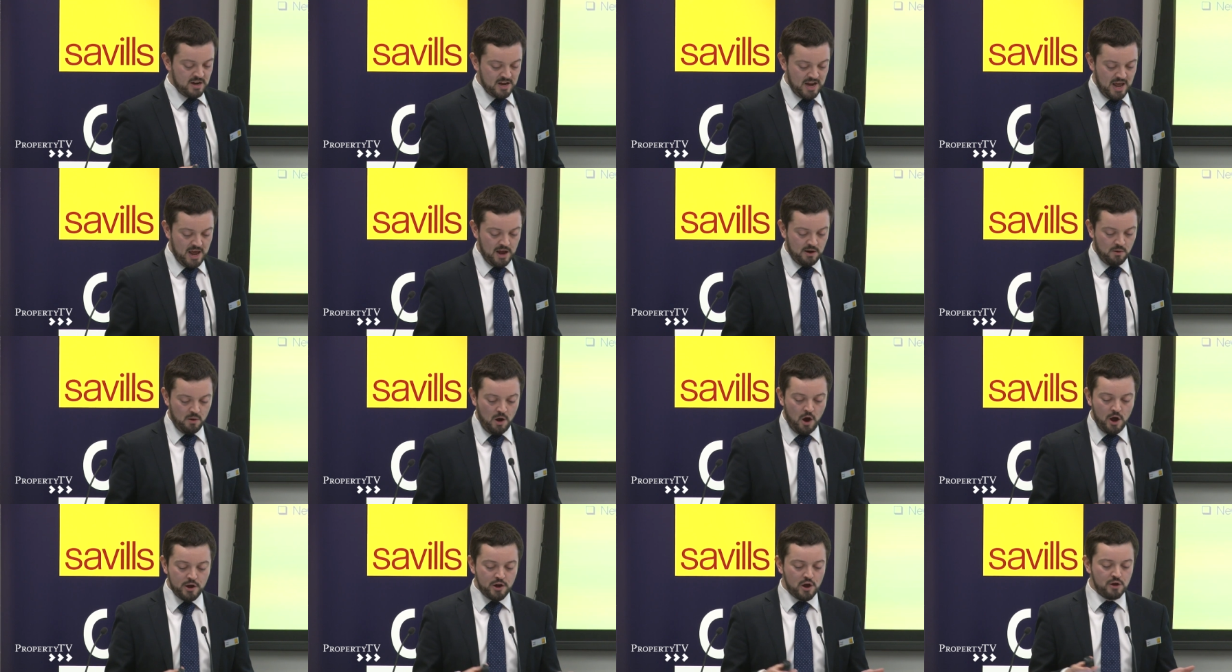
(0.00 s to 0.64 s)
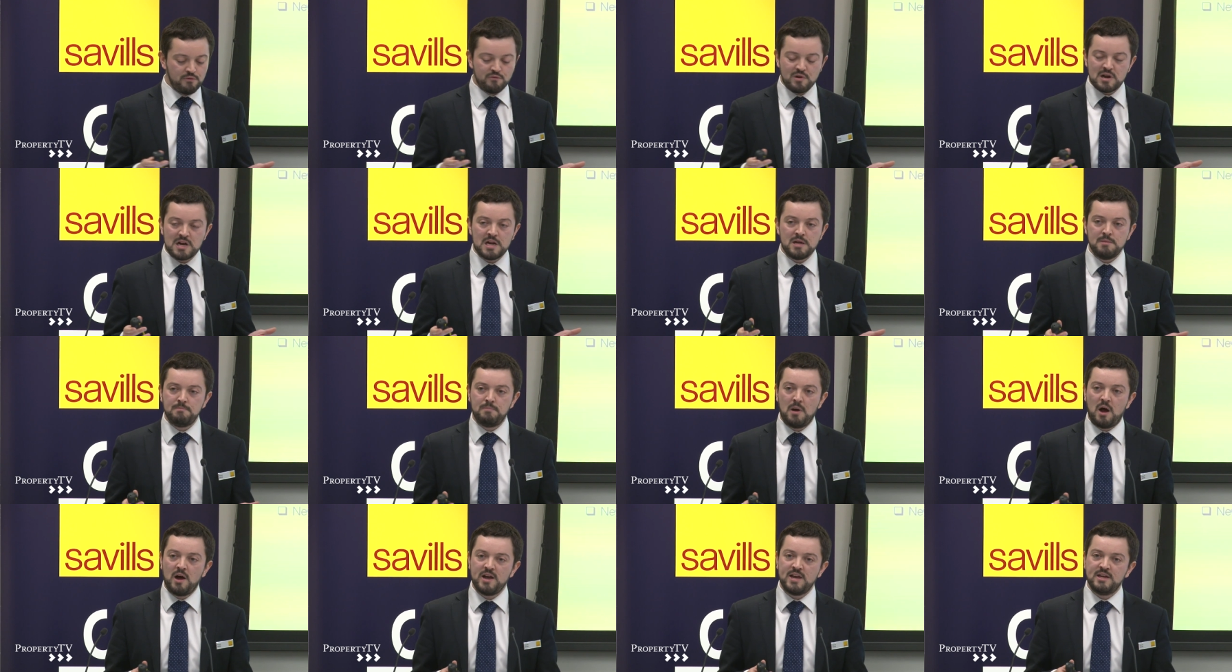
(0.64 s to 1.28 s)
Now, I don't
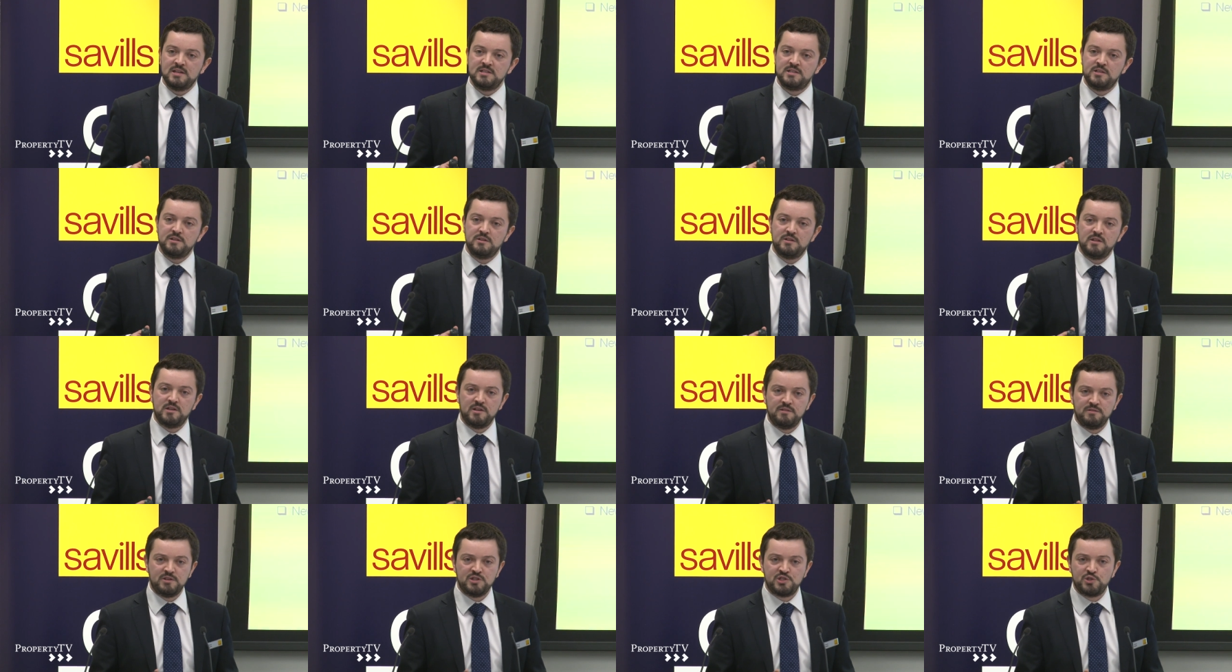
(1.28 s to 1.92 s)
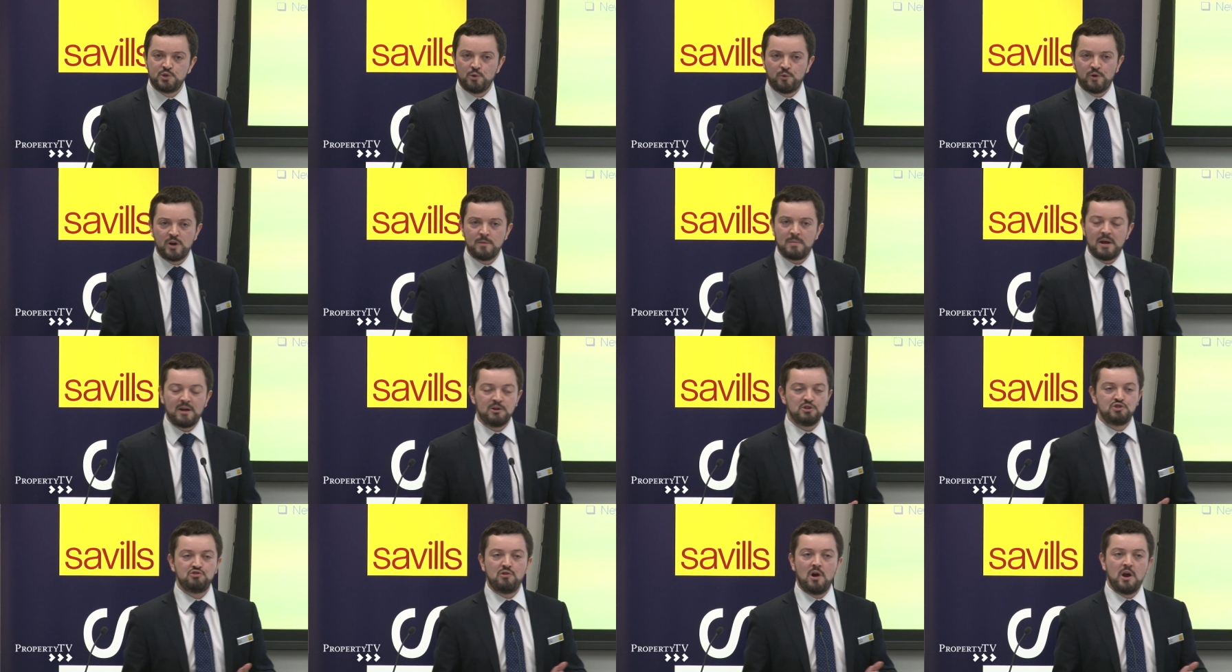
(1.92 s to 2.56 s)
really buy into the story
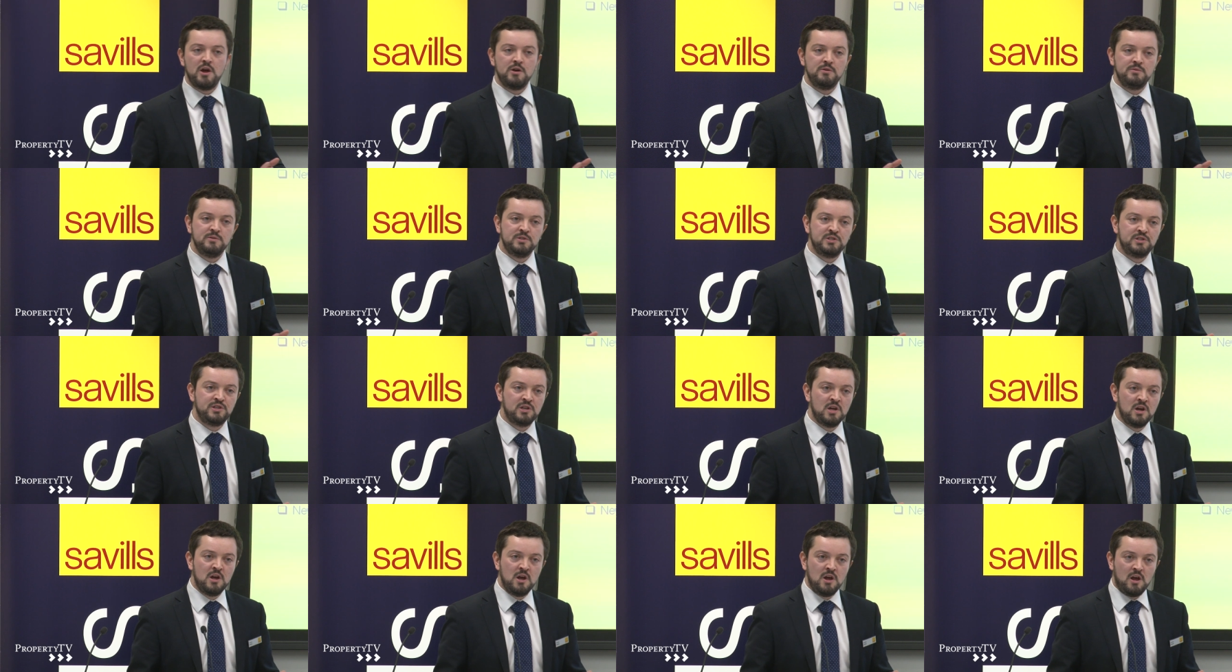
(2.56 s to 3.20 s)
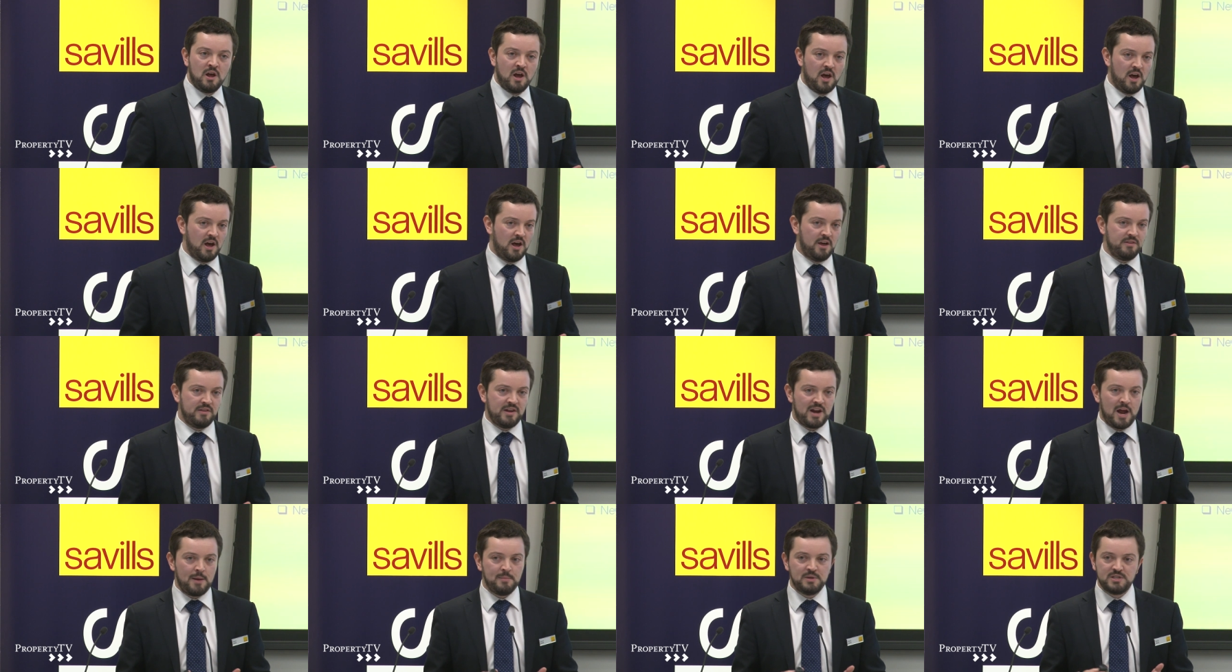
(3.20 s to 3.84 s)
about drones
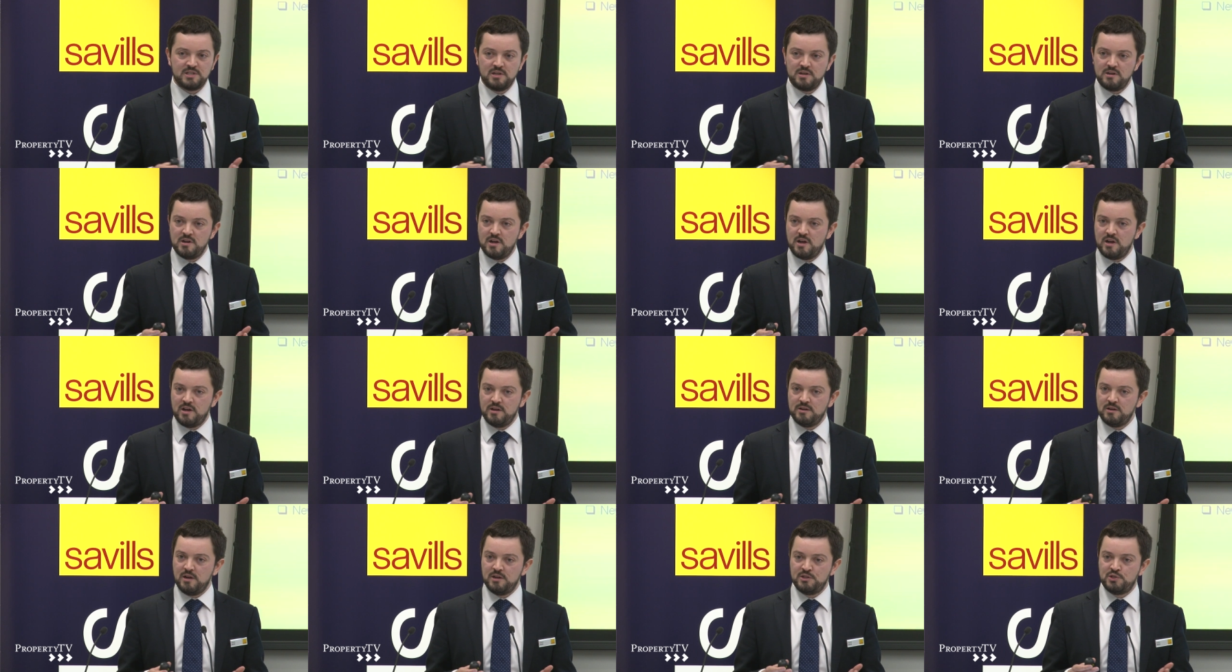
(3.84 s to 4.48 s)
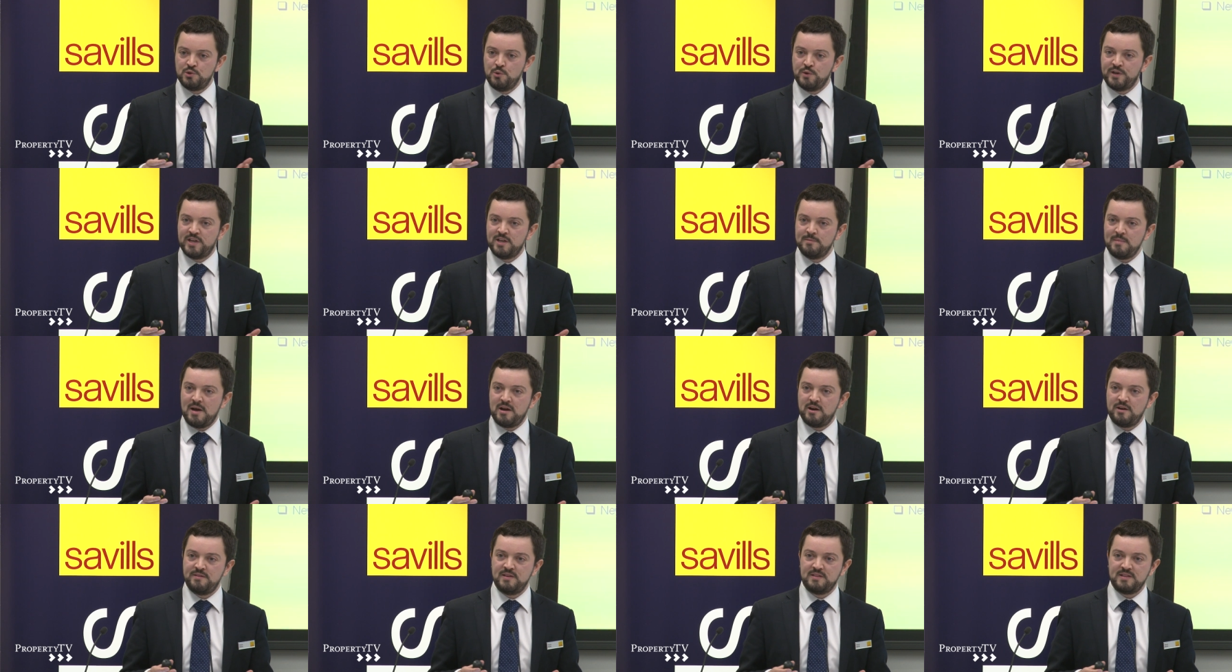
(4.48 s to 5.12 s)
that Amazon are talking
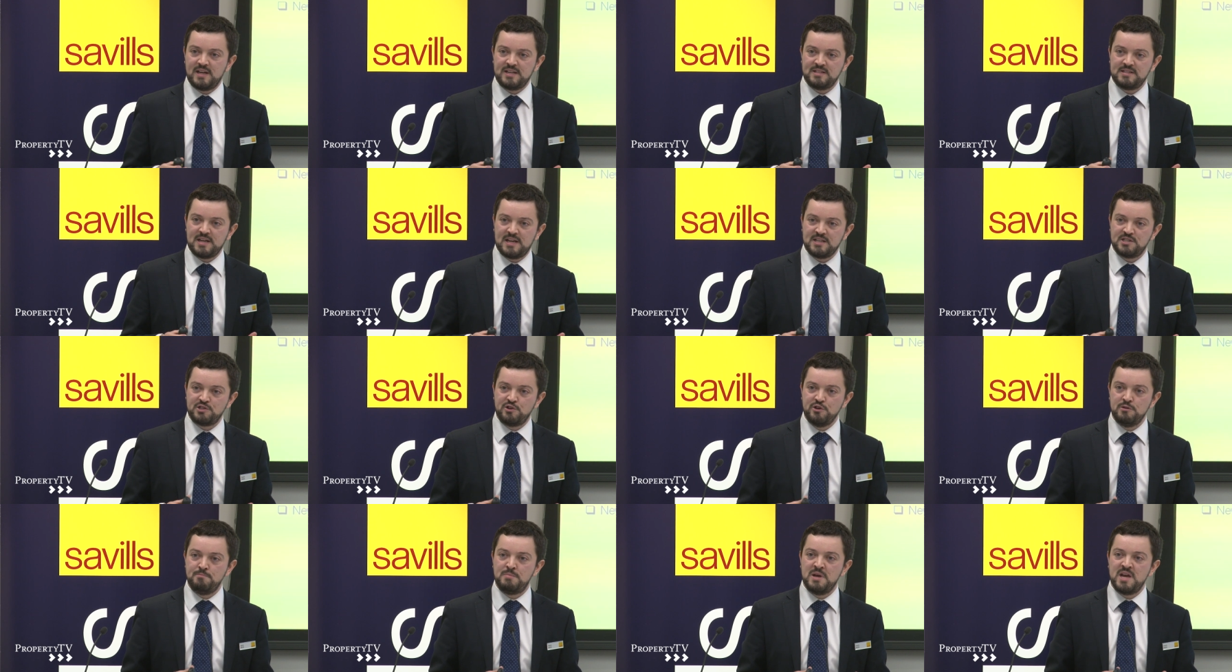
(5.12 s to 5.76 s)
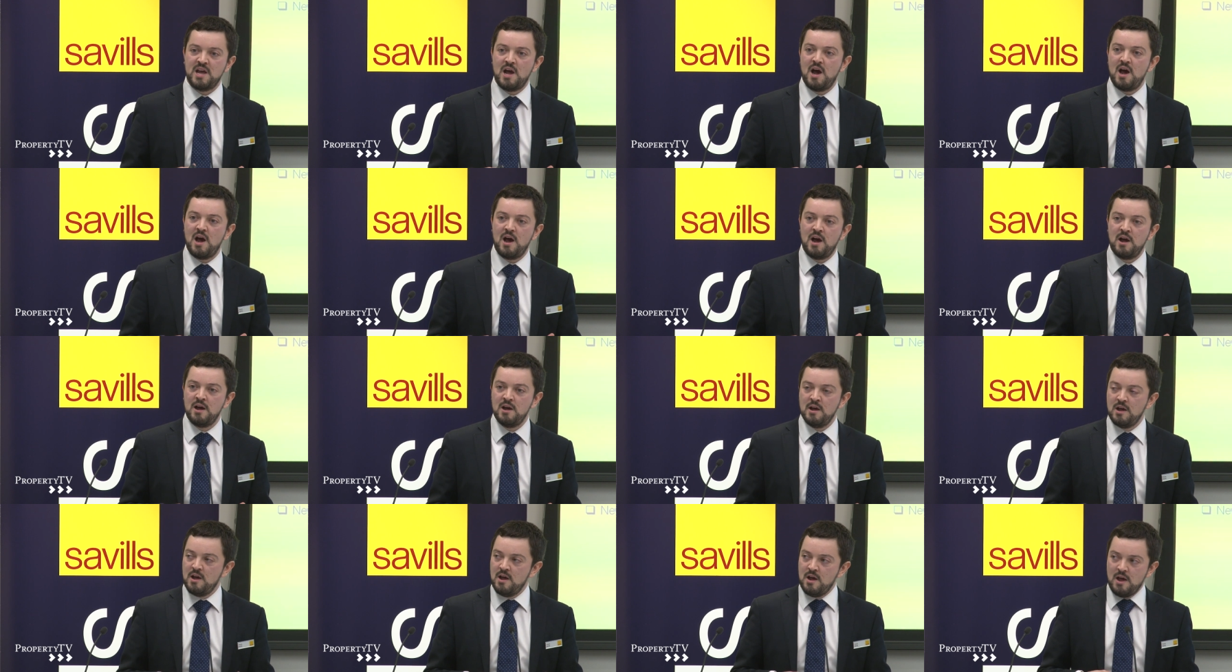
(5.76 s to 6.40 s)
about. I think that's good
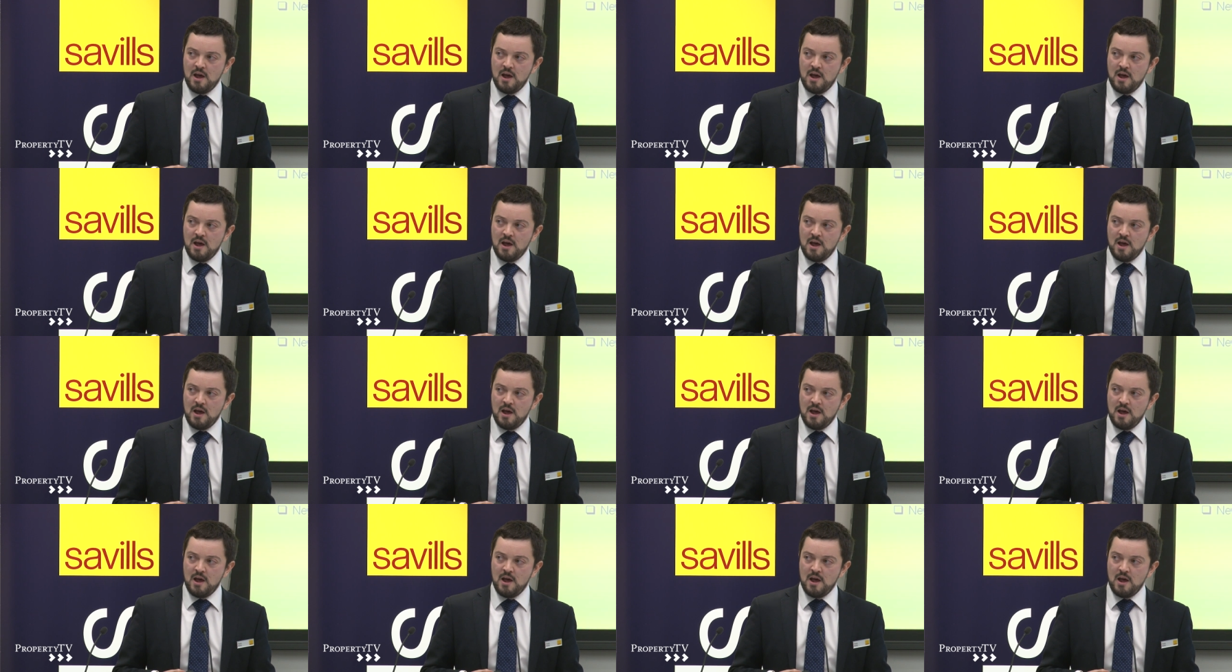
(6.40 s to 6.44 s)
PR.